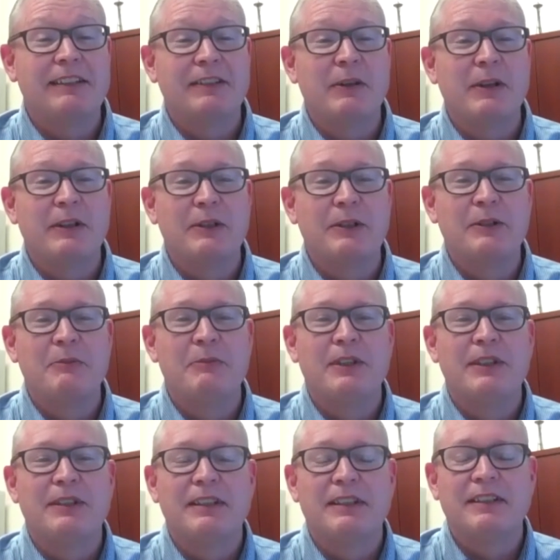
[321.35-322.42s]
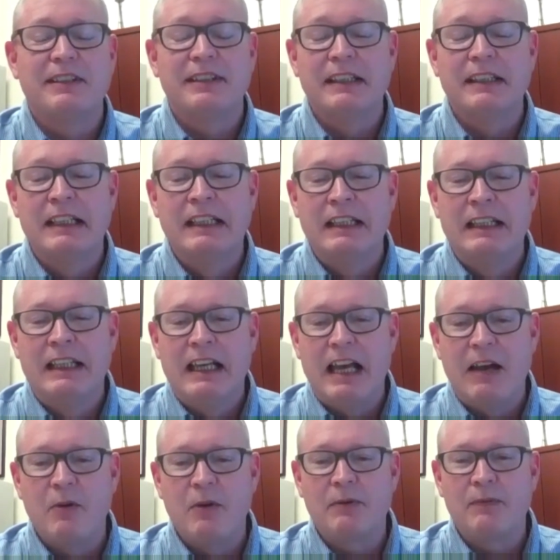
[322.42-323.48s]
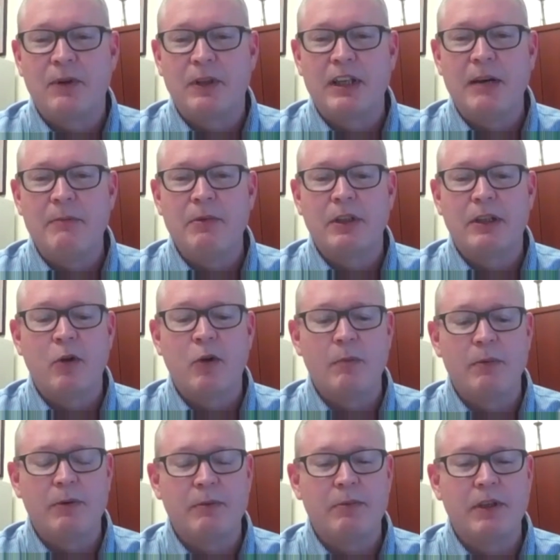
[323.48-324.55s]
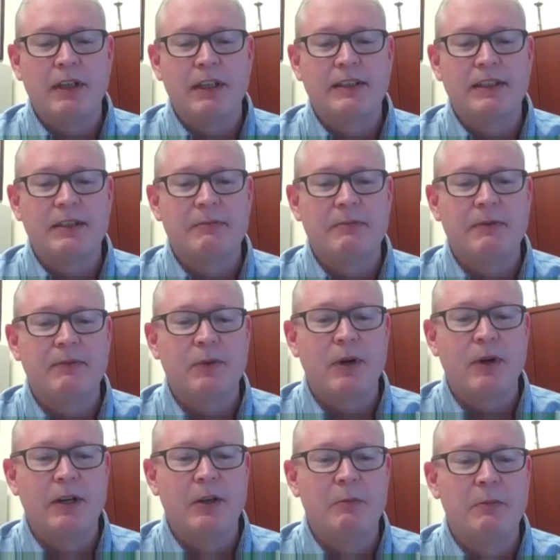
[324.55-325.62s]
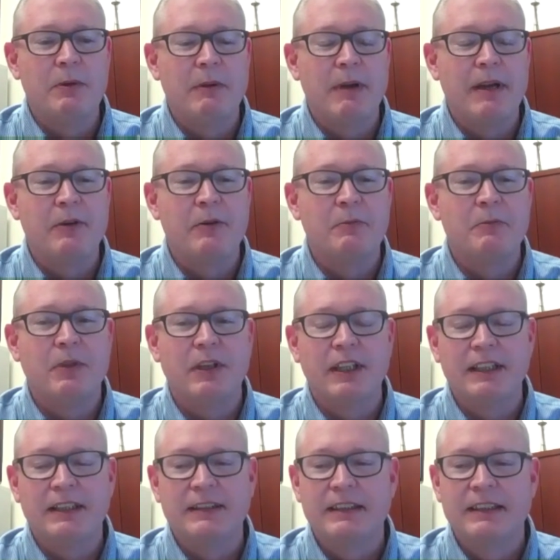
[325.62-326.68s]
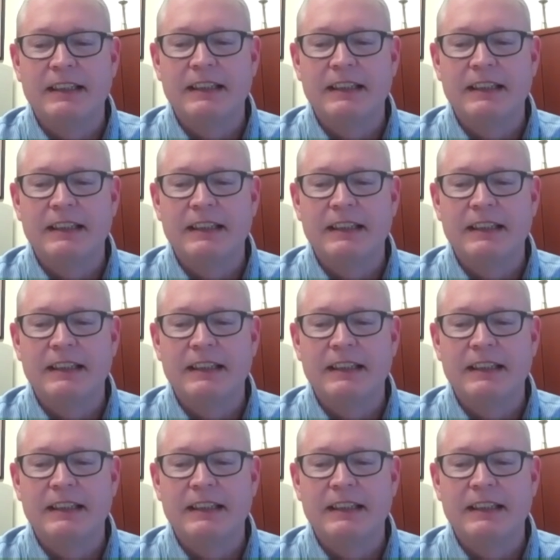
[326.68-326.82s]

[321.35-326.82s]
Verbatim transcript: So I learned the business and I worked for a couple of corporate places before I opened my own place.